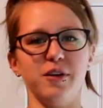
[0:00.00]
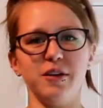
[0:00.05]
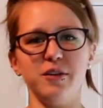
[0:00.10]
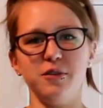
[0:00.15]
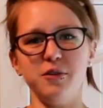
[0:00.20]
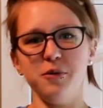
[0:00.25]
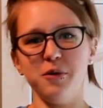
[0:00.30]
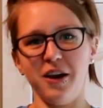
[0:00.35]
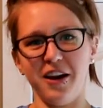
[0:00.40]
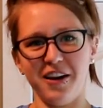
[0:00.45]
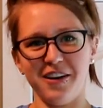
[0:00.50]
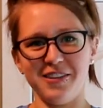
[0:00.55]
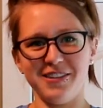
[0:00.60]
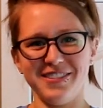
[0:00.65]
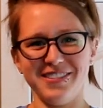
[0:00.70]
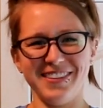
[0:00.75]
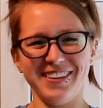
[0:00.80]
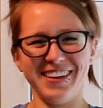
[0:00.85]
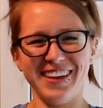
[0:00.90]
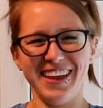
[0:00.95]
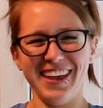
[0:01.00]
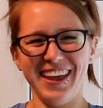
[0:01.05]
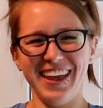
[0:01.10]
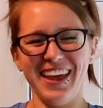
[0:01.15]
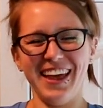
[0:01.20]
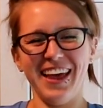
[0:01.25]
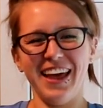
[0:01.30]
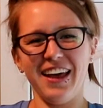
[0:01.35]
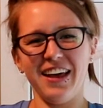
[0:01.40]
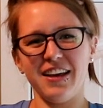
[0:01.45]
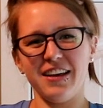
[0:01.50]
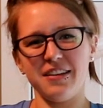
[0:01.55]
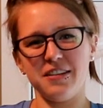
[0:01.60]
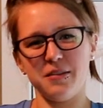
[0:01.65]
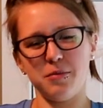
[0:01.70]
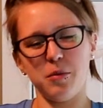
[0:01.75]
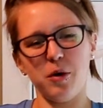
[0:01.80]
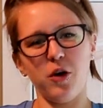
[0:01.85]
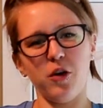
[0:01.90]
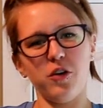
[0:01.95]
I do have a
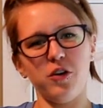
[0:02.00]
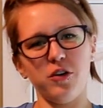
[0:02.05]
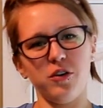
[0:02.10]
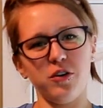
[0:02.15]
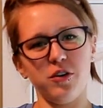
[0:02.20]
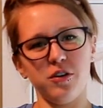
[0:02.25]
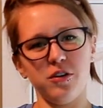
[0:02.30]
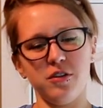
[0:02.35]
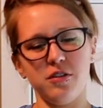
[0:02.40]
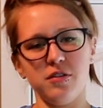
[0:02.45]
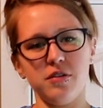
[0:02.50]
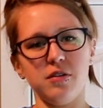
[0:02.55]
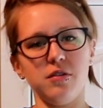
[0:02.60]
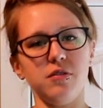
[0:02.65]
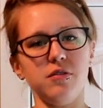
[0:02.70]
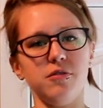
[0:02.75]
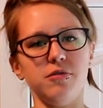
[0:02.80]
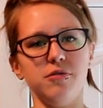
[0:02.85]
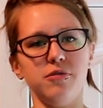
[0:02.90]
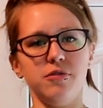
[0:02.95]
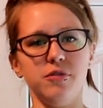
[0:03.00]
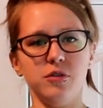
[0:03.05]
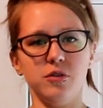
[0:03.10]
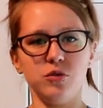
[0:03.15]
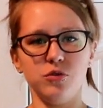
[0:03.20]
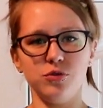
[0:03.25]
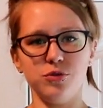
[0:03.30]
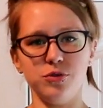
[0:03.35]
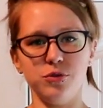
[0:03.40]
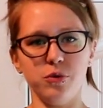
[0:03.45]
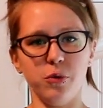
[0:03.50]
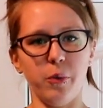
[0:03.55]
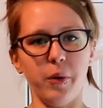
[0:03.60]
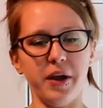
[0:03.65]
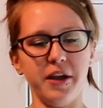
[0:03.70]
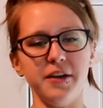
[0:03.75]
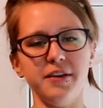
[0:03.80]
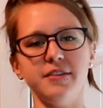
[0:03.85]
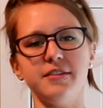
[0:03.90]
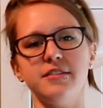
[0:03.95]
smaller sort of true
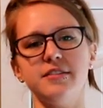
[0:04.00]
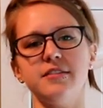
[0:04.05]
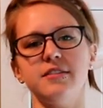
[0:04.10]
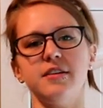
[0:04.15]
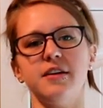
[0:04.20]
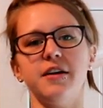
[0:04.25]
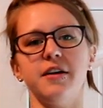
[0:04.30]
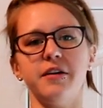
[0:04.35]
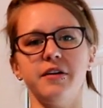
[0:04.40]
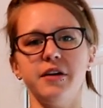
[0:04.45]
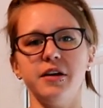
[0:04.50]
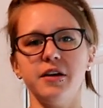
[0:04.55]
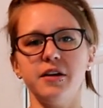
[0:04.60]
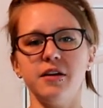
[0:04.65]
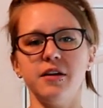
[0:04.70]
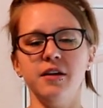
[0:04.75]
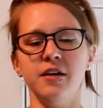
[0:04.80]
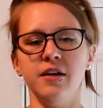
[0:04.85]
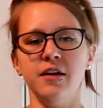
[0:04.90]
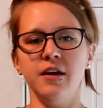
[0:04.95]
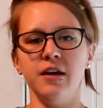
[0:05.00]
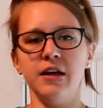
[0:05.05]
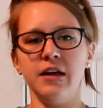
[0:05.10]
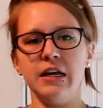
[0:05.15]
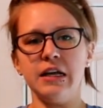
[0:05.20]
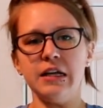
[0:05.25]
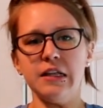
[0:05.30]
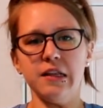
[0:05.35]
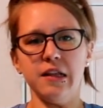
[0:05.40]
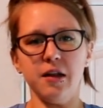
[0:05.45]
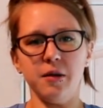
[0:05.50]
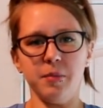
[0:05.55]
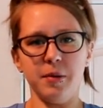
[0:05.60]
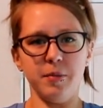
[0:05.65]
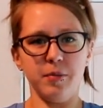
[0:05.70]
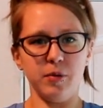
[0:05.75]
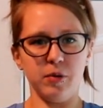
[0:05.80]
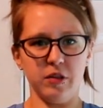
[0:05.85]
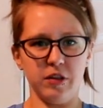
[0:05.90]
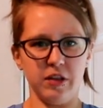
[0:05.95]
waist area. A lot of
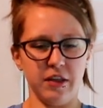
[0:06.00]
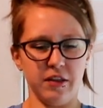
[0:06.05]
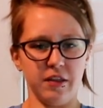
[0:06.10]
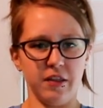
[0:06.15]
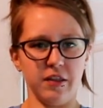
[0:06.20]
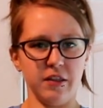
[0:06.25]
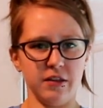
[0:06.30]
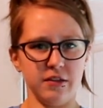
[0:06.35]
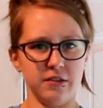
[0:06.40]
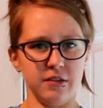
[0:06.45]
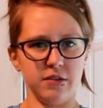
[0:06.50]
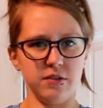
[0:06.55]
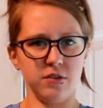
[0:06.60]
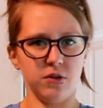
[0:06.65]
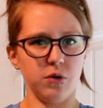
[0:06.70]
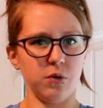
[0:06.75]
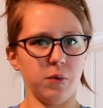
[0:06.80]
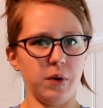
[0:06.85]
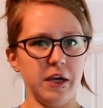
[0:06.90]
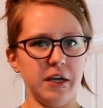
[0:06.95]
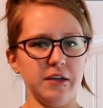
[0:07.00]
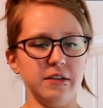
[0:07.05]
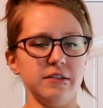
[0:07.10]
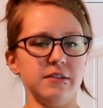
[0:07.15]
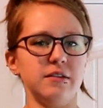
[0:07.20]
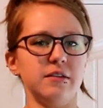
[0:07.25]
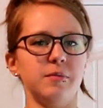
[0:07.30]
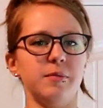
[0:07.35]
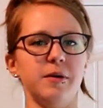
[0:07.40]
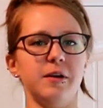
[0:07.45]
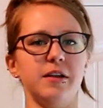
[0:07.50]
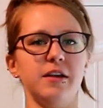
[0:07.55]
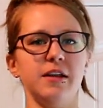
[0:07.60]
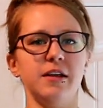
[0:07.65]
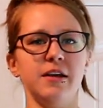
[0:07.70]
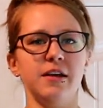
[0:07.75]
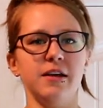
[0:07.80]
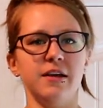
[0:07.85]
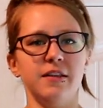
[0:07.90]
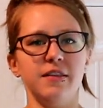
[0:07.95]
people think that this is your waist, but
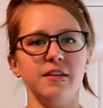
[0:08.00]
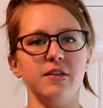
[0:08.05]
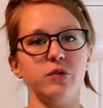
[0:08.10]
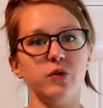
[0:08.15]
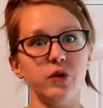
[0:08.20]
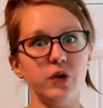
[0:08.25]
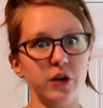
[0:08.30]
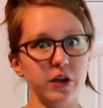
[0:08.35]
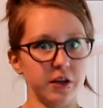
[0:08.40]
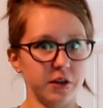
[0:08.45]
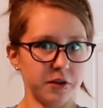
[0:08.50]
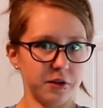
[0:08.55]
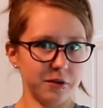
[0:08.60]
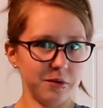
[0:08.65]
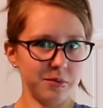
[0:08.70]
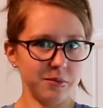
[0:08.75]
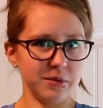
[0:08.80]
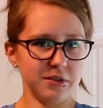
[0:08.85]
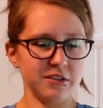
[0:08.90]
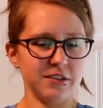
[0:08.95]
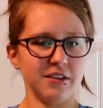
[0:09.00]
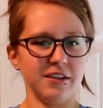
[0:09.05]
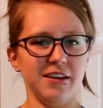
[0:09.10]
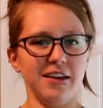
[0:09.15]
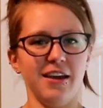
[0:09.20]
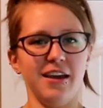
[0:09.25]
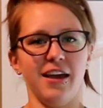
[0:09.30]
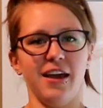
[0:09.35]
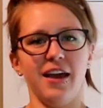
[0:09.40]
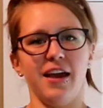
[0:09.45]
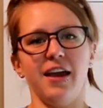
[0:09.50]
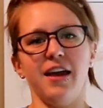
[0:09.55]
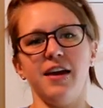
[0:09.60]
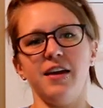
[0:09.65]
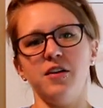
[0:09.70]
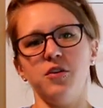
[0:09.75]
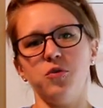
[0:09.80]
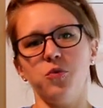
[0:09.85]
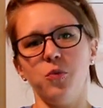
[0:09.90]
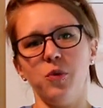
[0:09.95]
these are your hips,
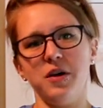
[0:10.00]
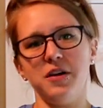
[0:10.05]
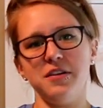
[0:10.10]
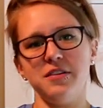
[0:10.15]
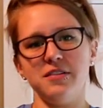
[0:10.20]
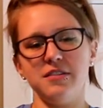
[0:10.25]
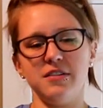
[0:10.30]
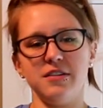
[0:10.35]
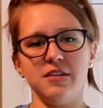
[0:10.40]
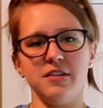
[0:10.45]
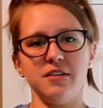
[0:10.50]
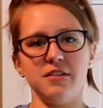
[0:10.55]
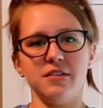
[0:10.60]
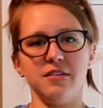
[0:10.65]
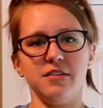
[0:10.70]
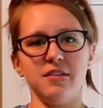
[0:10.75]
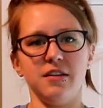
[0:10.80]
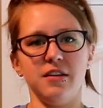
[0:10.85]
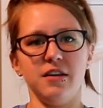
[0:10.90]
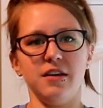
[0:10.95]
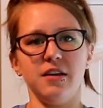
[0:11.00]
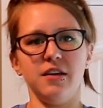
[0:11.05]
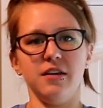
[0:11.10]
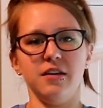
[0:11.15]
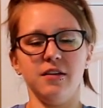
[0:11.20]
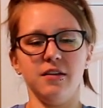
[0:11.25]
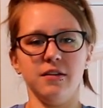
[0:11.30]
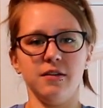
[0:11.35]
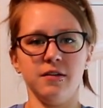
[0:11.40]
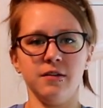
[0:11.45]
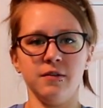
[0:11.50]
and your waist is the